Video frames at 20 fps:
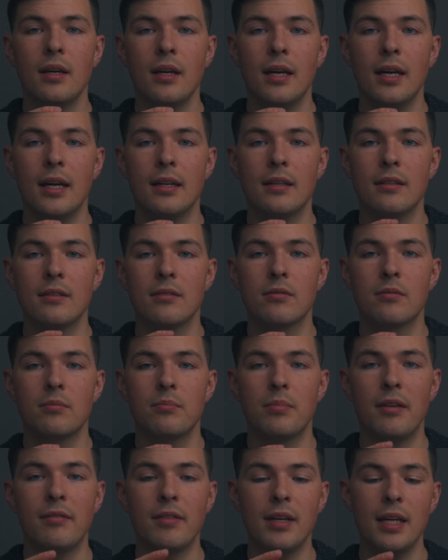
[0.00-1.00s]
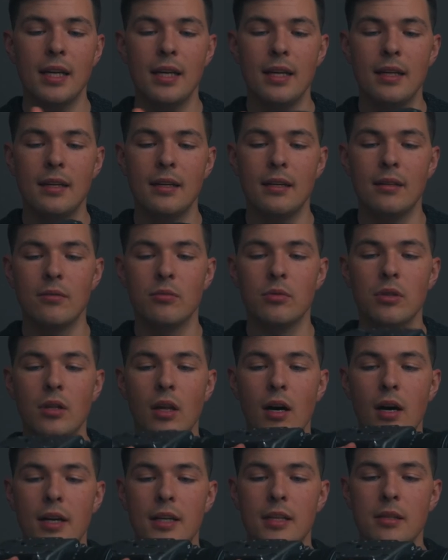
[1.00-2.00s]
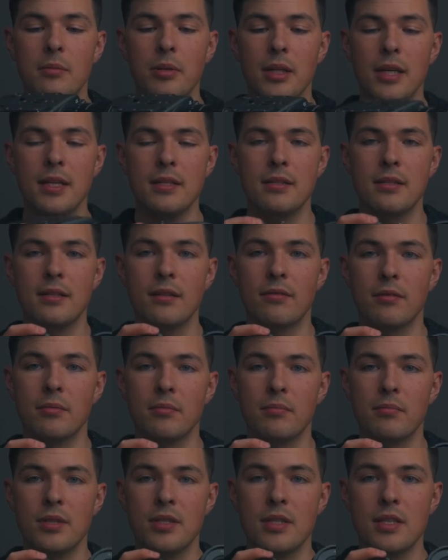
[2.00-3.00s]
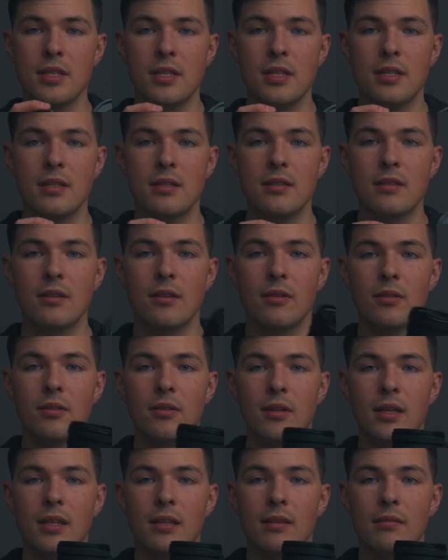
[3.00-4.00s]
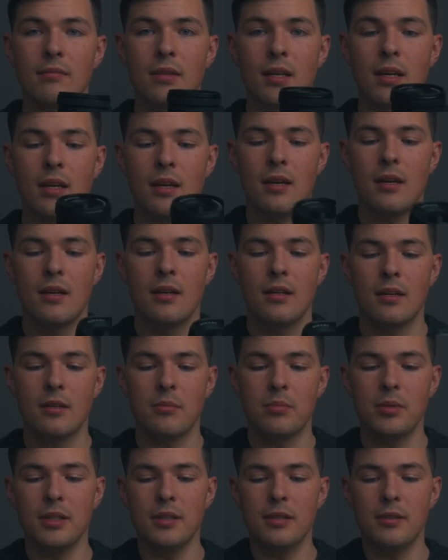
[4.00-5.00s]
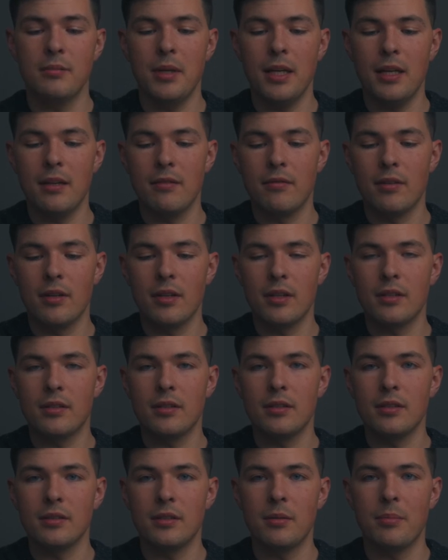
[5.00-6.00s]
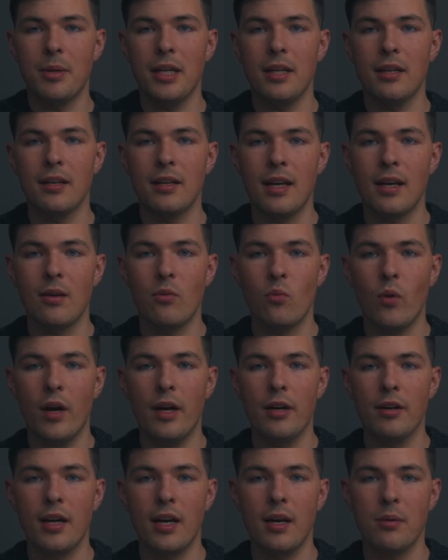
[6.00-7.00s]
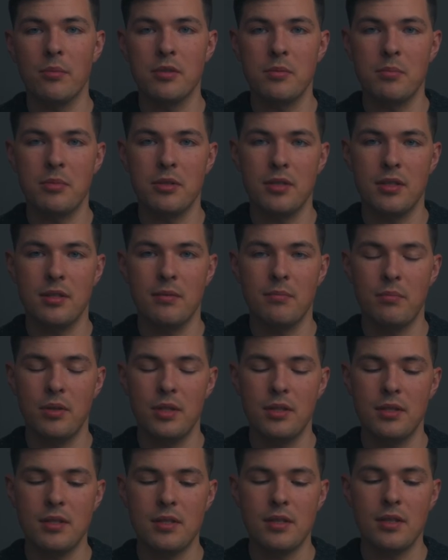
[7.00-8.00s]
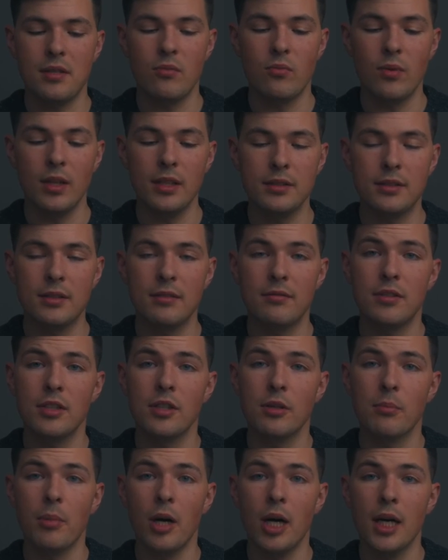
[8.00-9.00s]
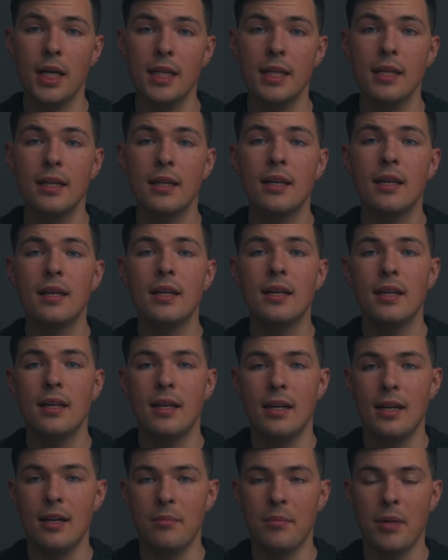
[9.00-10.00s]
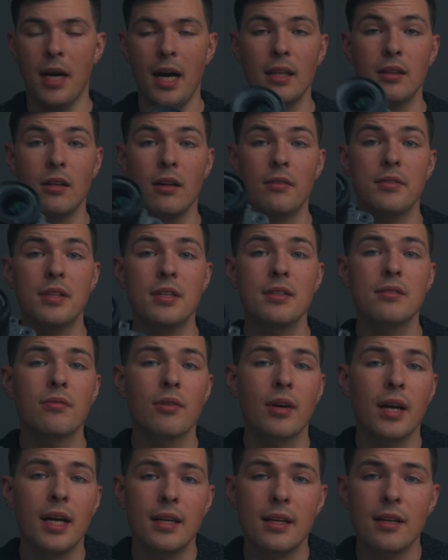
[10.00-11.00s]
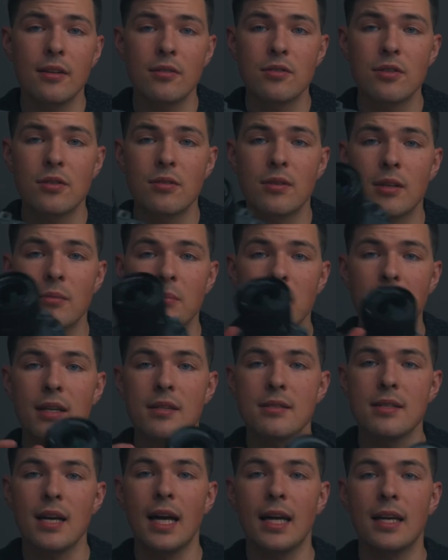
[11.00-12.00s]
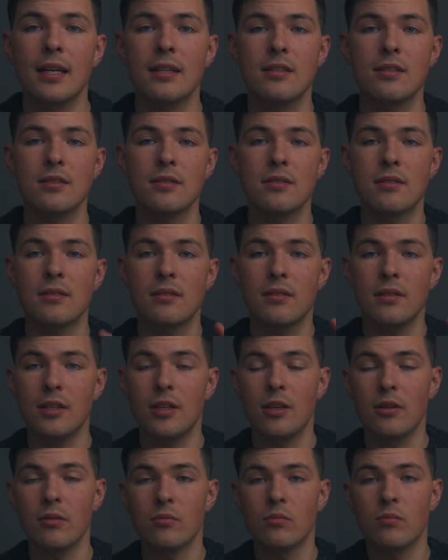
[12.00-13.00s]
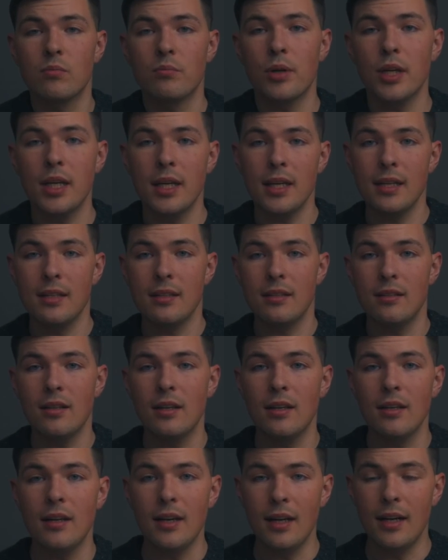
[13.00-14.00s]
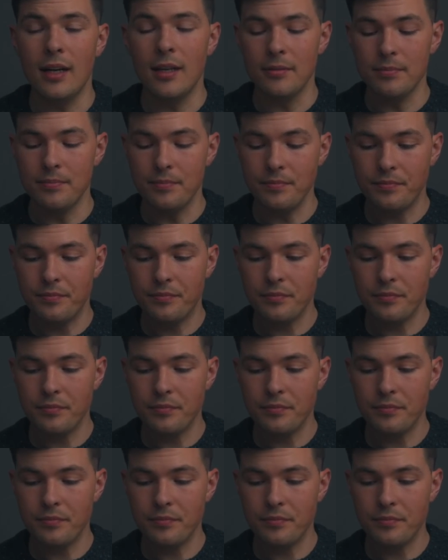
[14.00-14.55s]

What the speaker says: and pivot it, it will lock into place in different positions. So you can completely make it vertical depending on where your camera's positioned relative to your body. I love this for handheld shooting because I can just, put it into kind